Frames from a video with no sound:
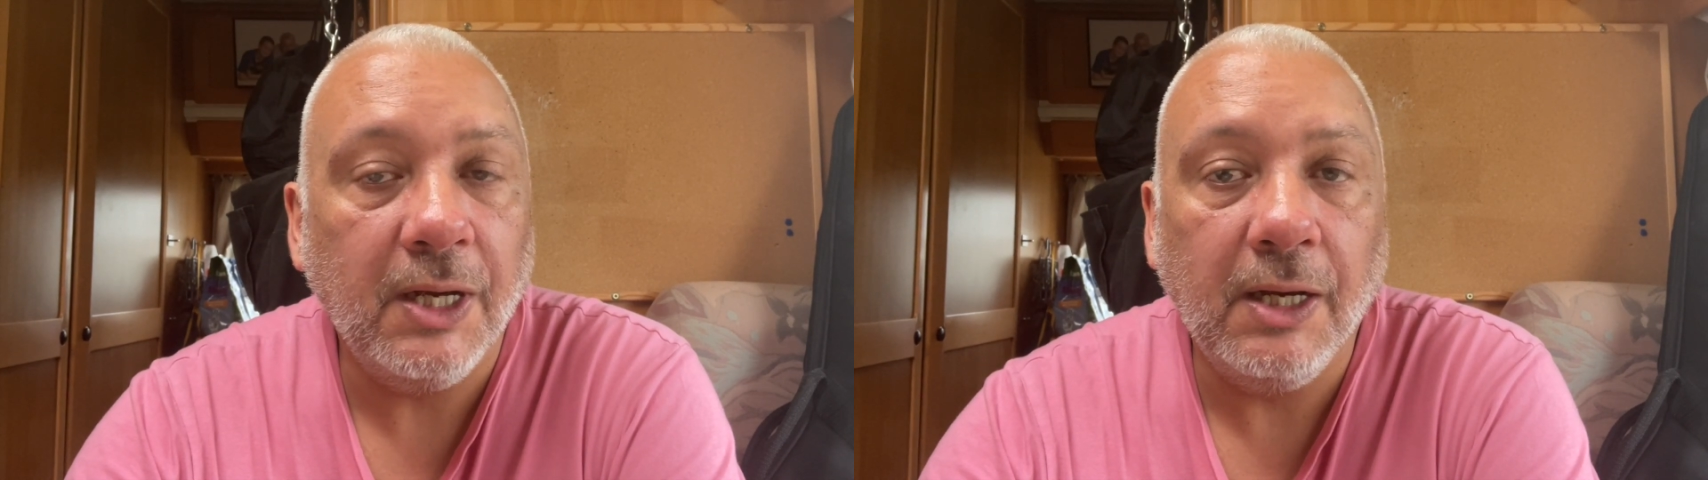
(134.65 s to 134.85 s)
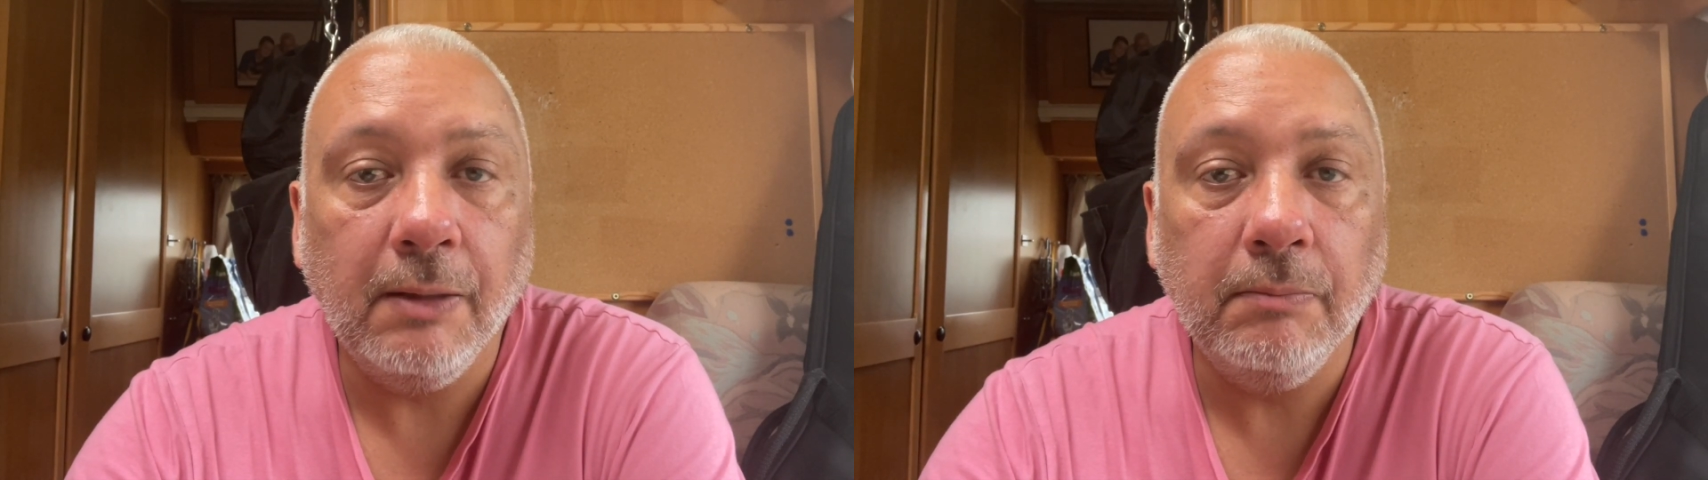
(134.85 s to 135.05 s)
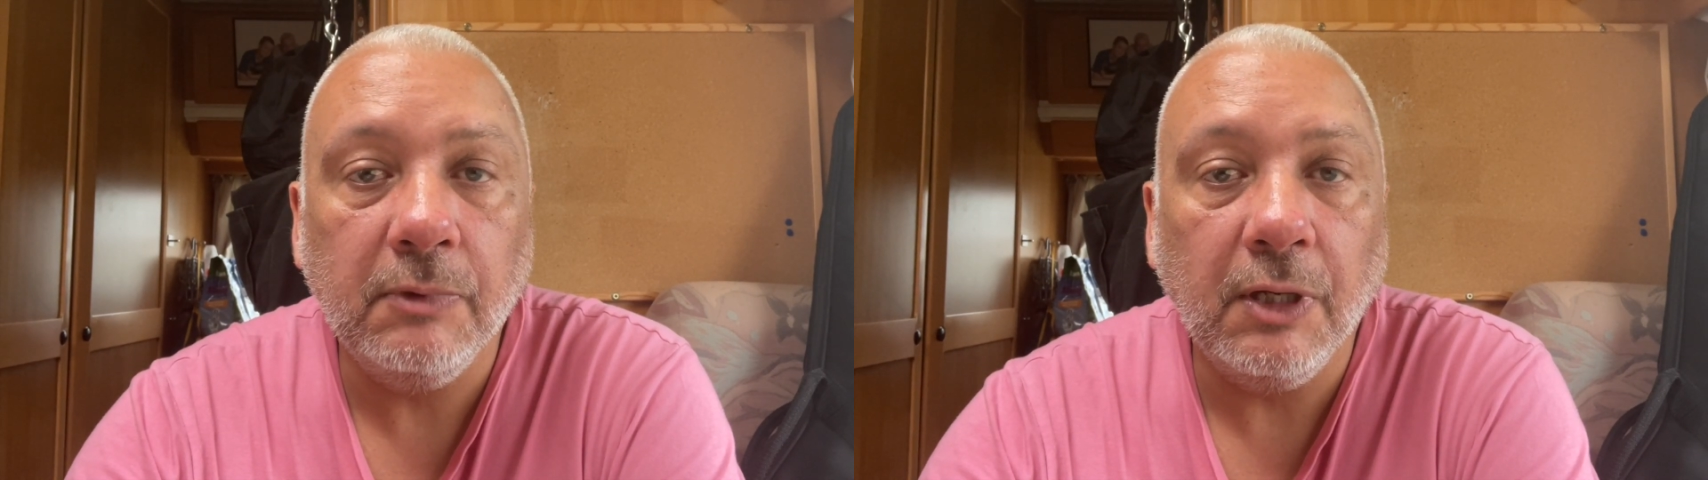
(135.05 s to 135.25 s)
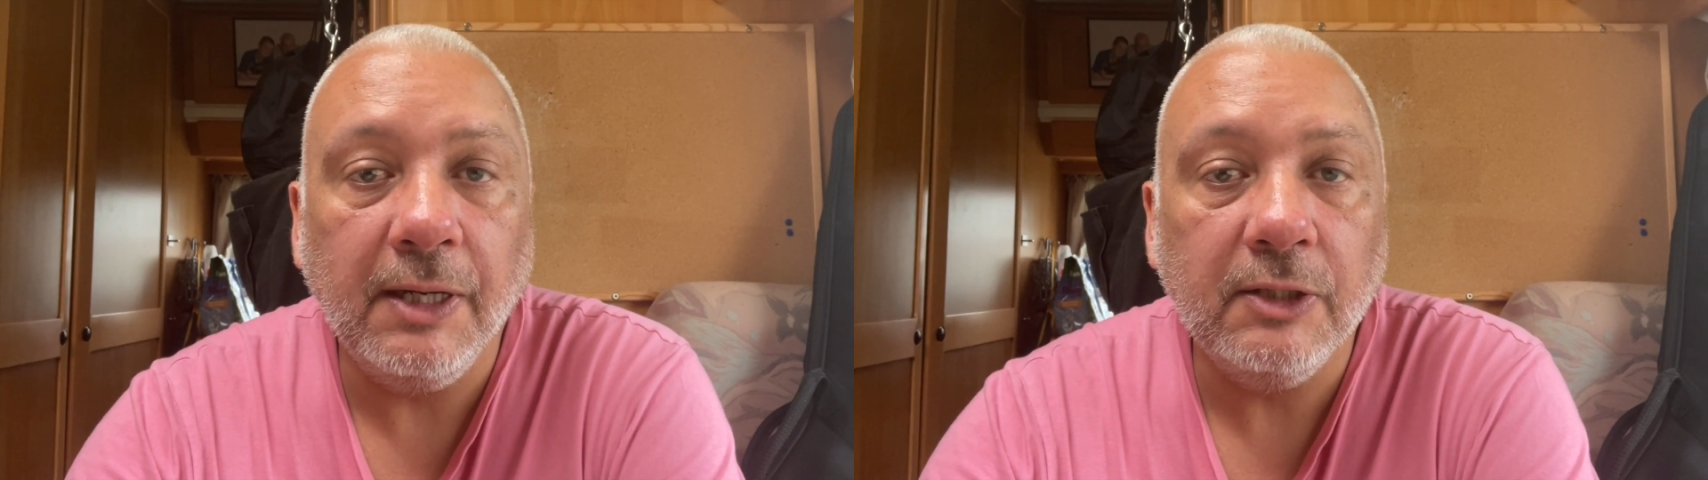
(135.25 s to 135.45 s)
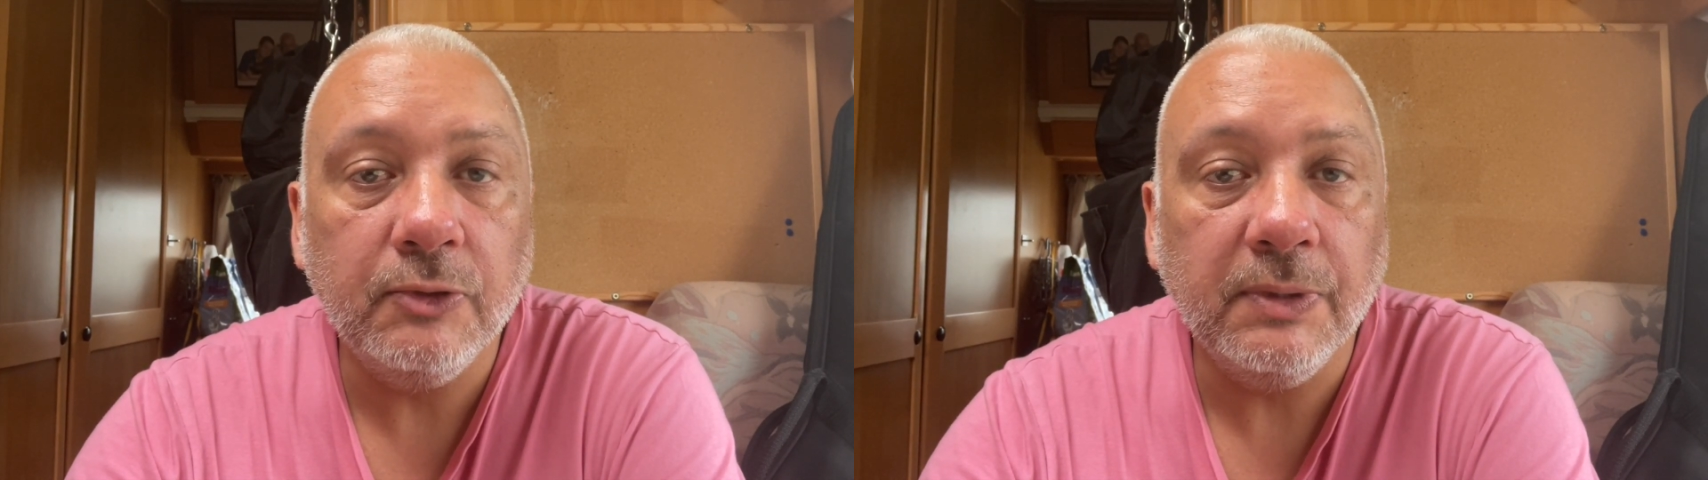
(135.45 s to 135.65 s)
I'm
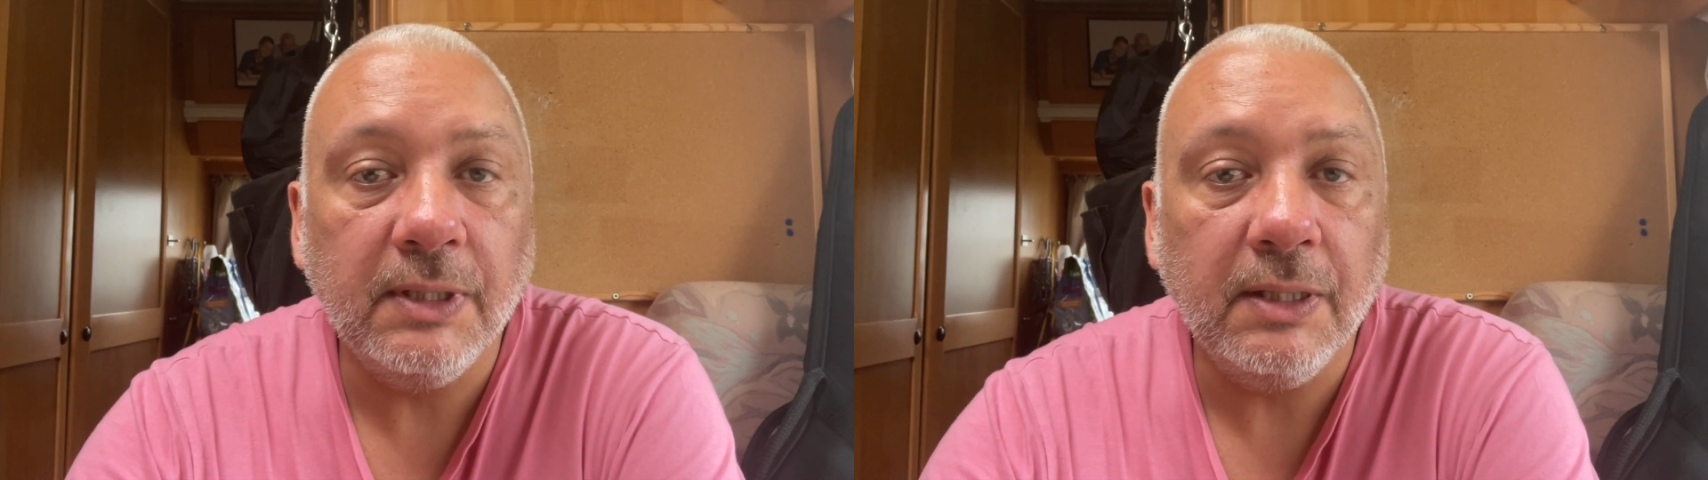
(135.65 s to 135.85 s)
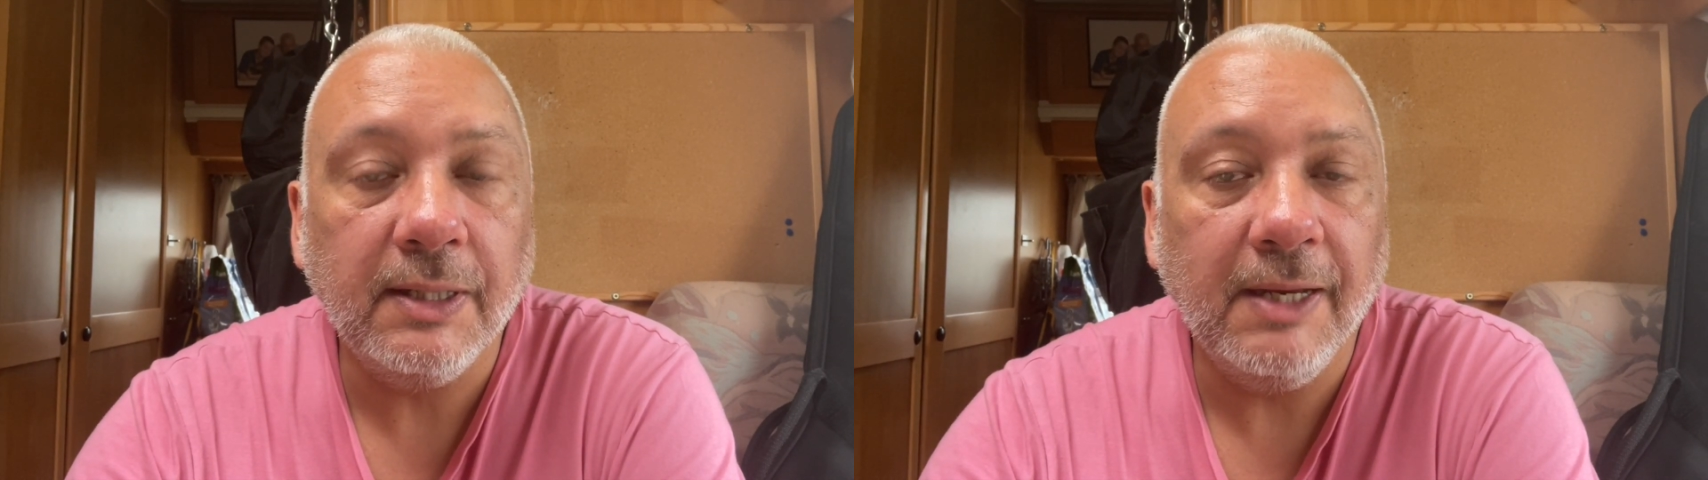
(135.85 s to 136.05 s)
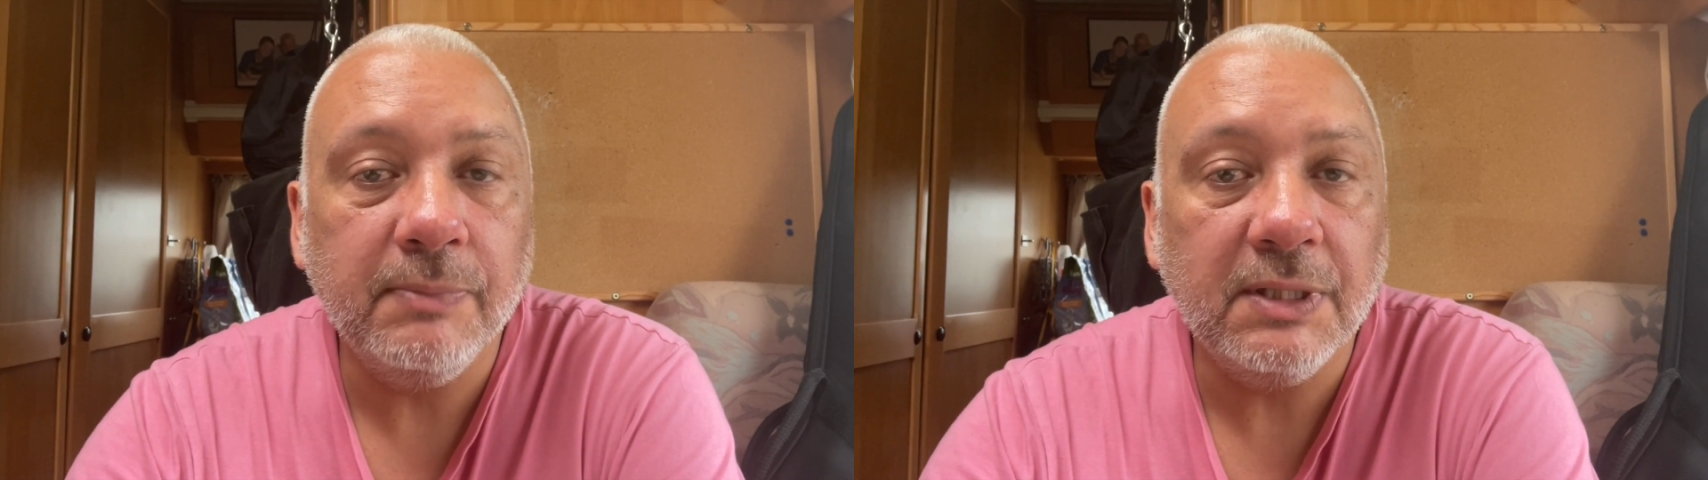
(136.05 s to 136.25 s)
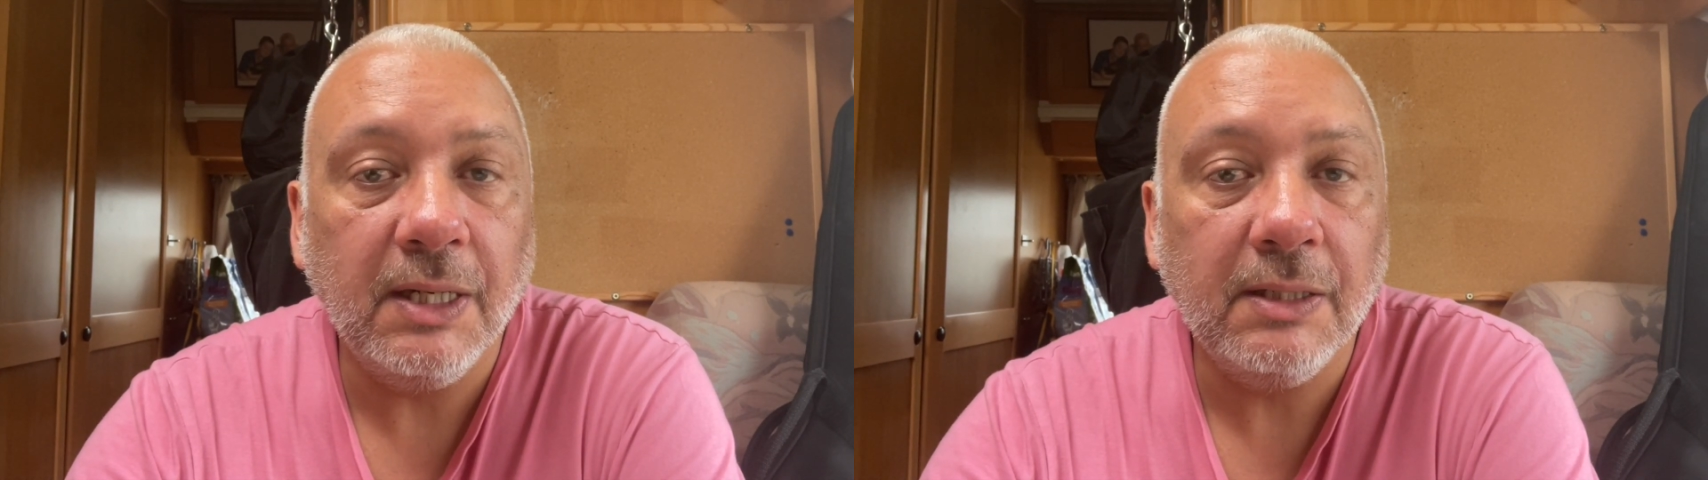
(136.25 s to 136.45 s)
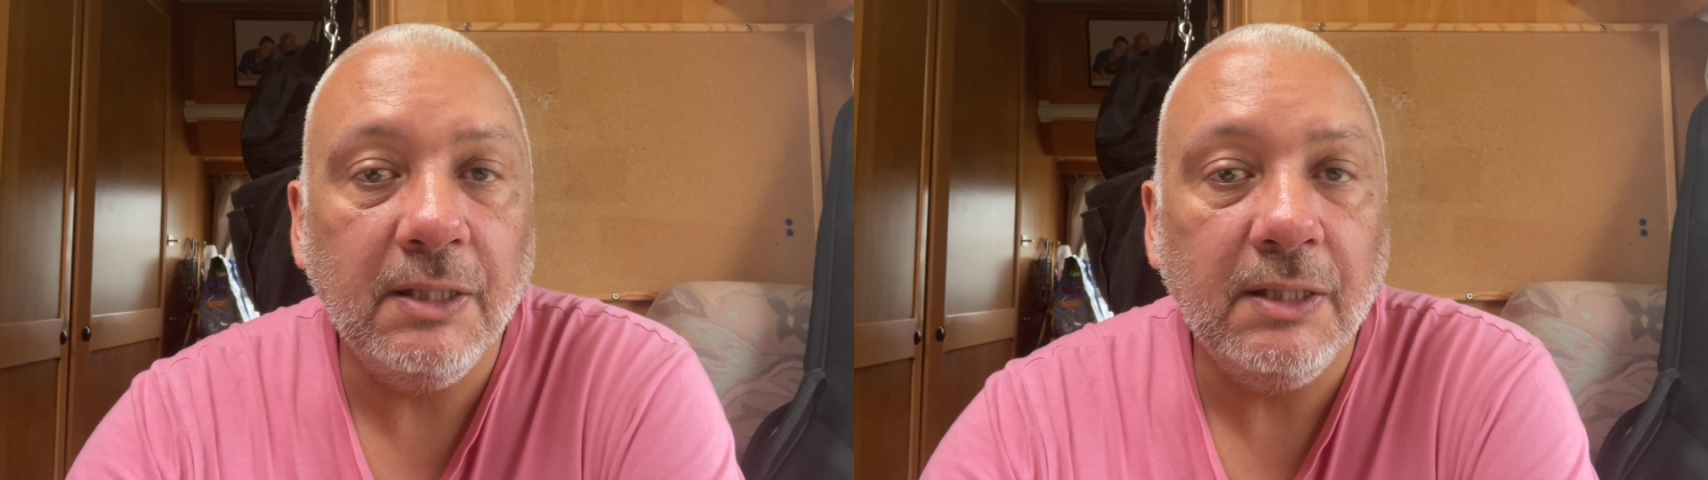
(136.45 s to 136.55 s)
going to another campsite